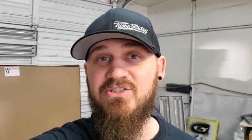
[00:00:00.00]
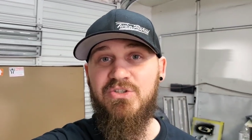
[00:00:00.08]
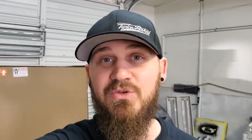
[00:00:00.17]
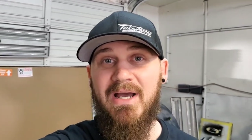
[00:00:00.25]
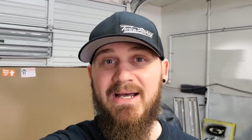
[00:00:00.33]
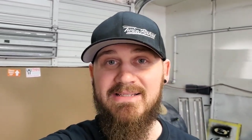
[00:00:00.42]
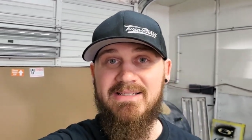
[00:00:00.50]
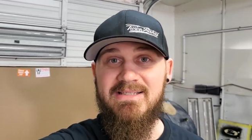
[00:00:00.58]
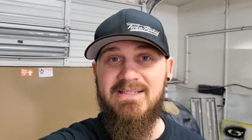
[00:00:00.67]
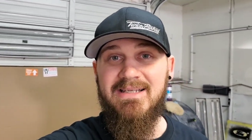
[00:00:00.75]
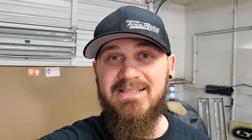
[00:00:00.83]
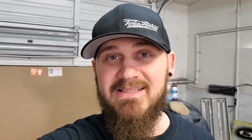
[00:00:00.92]
so you guys can
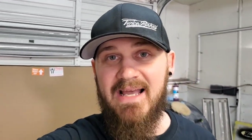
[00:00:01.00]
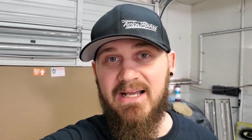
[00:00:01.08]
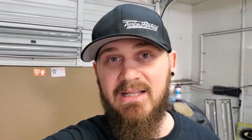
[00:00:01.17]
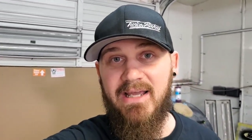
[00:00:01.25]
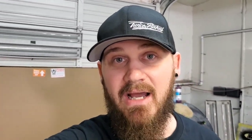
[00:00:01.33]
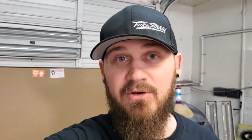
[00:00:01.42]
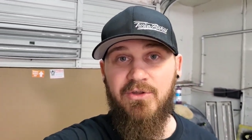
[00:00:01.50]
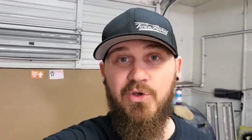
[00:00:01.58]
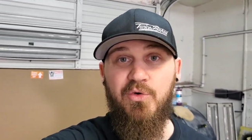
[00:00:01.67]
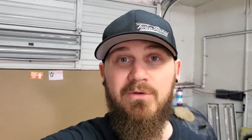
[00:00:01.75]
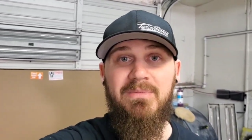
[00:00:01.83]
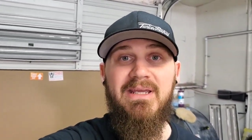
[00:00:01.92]
see exactly how
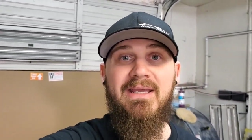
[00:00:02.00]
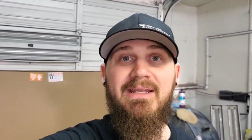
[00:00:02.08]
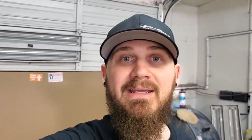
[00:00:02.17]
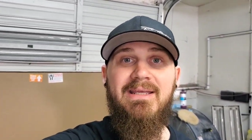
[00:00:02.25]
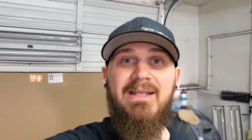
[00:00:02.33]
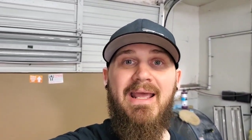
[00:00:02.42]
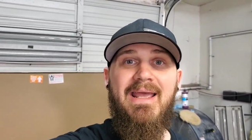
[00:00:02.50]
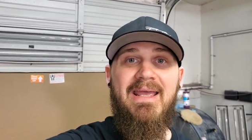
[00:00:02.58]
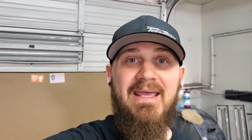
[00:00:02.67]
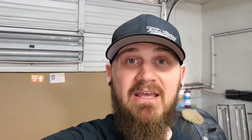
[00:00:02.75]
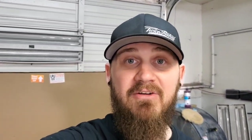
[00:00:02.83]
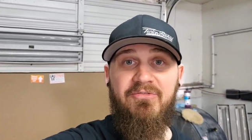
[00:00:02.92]
you would be getting it
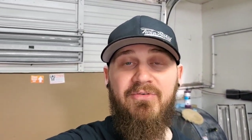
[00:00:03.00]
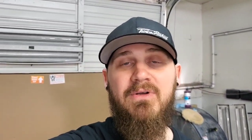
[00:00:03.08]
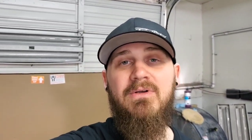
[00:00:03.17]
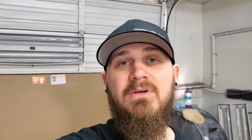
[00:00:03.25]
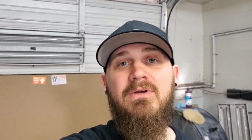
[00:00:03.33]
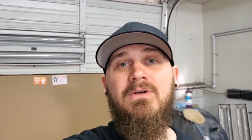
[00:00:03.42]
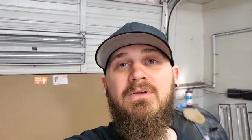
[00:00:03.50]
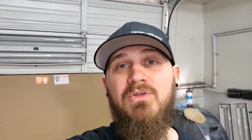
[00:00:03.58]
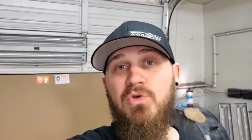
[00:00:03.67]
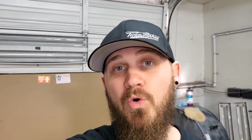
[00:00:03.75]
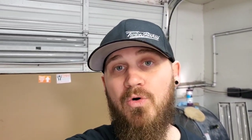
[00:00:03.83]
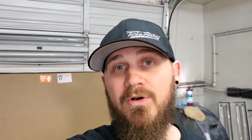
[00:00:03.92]
if
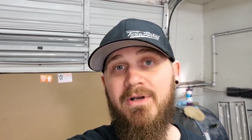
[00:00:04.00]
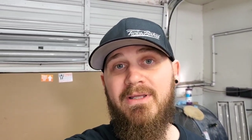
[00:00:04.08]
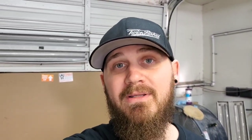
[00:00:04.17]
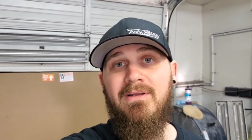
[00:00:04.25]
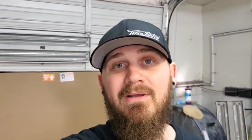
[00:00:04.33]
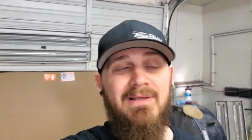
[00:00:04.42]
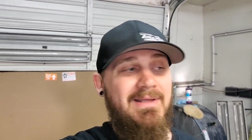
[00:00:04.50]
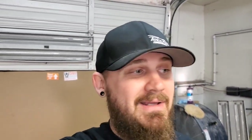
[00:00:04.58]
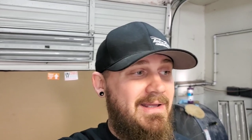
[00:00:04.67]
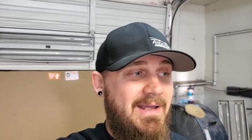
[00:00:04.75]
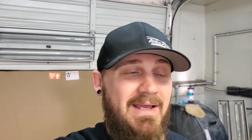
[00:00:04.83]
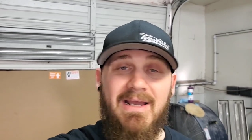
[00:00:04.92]
you ordered it.
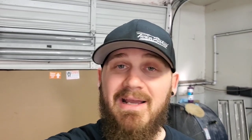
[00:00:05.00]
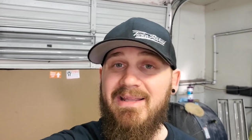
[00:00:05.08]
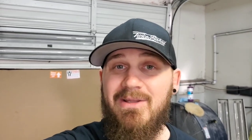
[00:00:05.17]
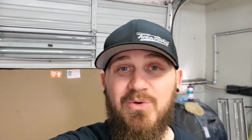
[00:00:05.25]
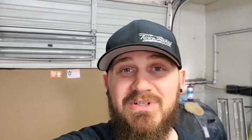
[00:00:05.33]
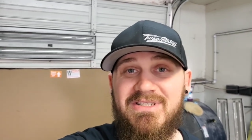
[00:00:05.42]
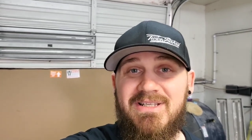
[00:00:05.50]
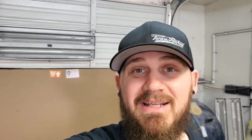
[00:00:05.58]
And then we're just